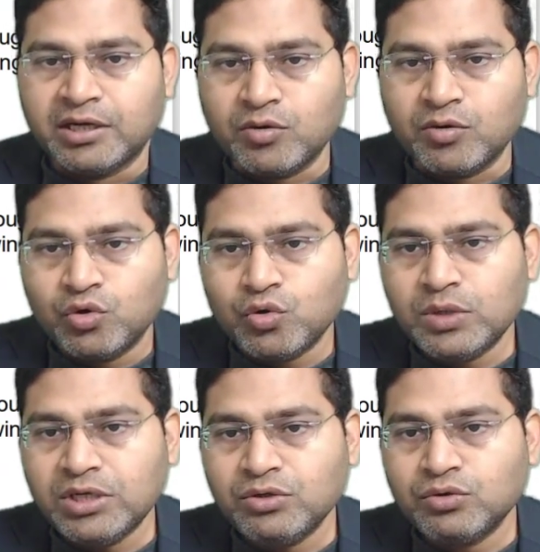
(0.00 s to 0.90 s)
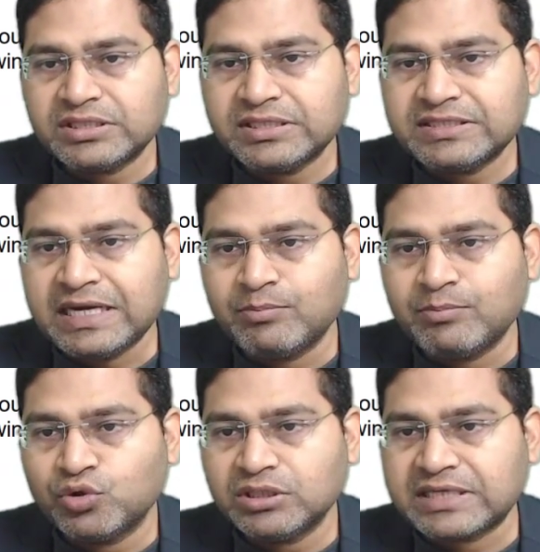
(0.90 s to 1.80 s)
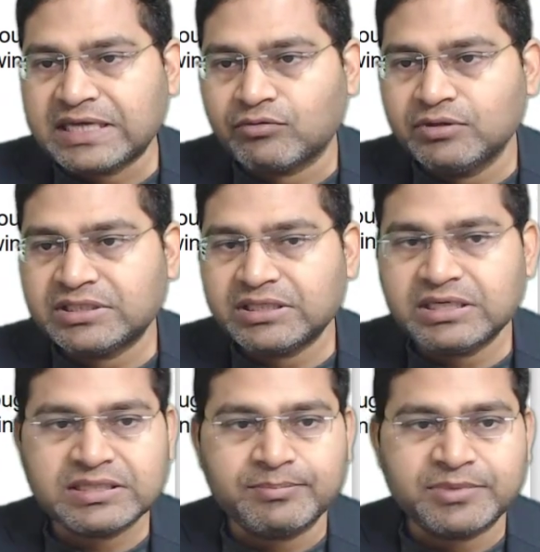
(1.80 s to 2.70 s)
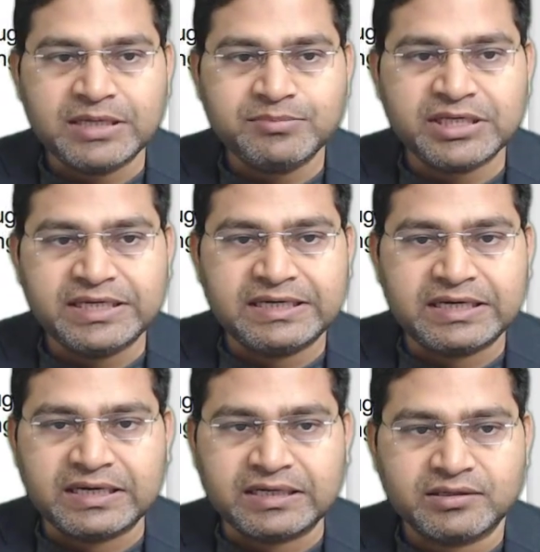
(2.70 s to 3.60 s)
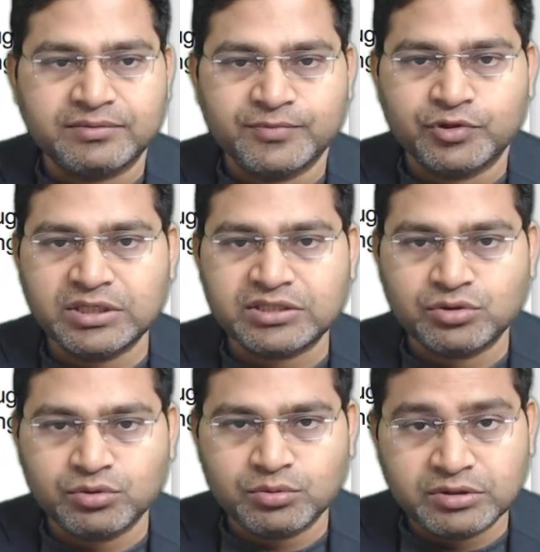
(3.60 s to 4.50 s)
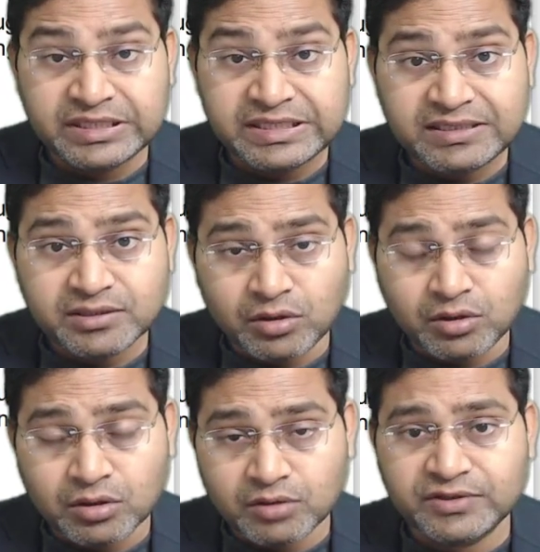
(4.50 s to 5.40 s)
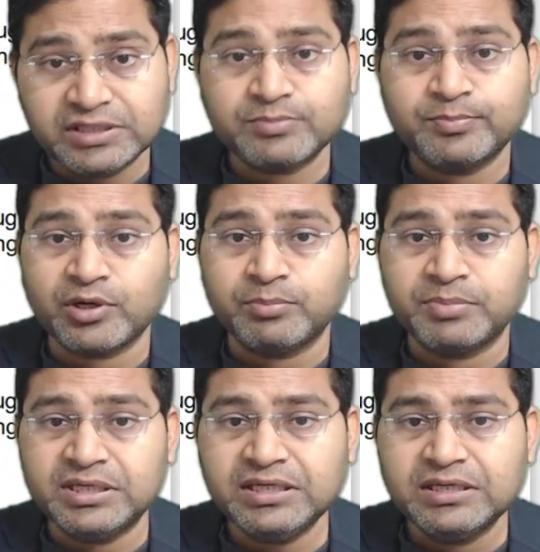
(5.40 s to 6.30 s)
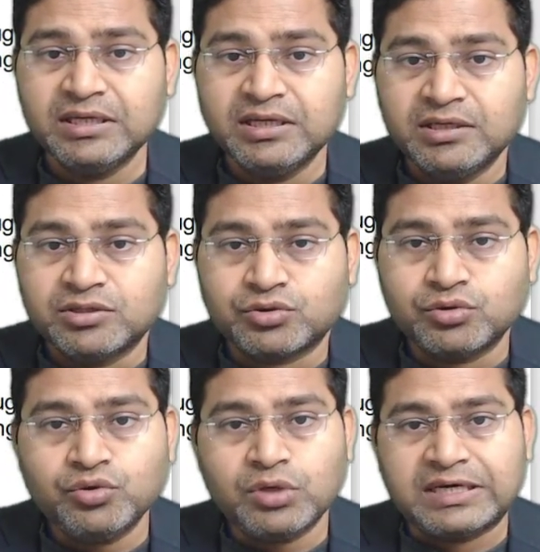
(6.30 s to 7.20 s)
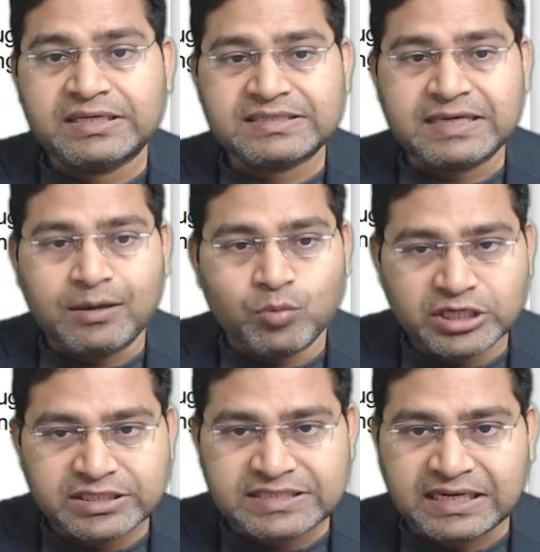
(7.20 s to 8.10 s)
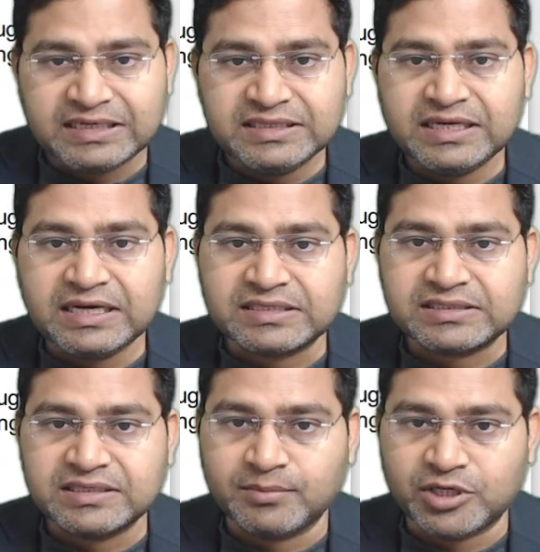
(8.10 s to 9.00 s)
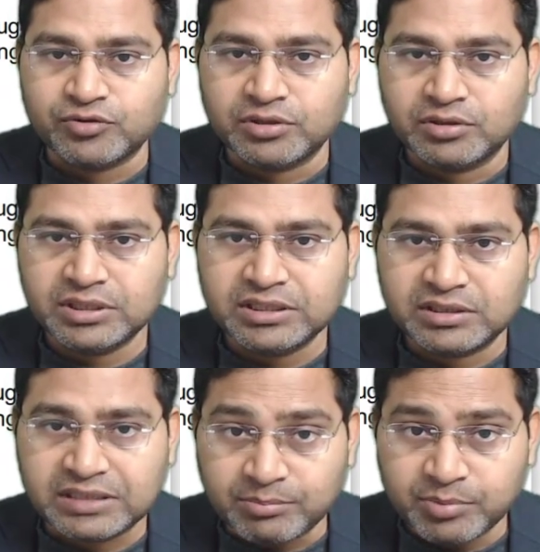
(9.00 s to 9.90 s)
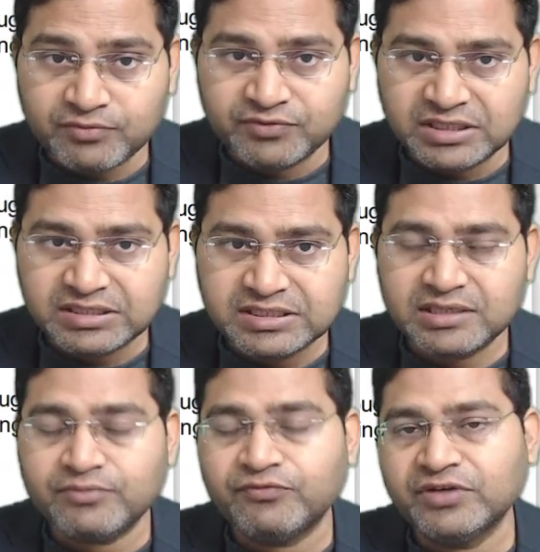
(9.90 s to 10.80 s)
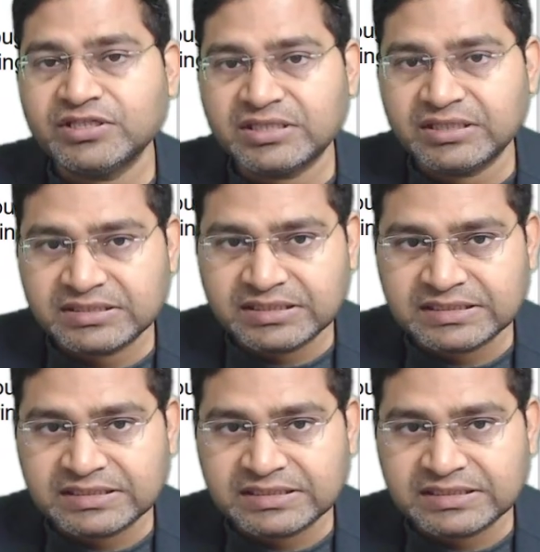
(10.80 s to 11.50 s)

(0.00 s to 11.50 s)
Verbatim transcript: Now no one notices that bonus calculation are sometimes incorrect. Okay, so read all of this properly so you understand what exactly they are asking about. Okay, a couple of things here. First thing is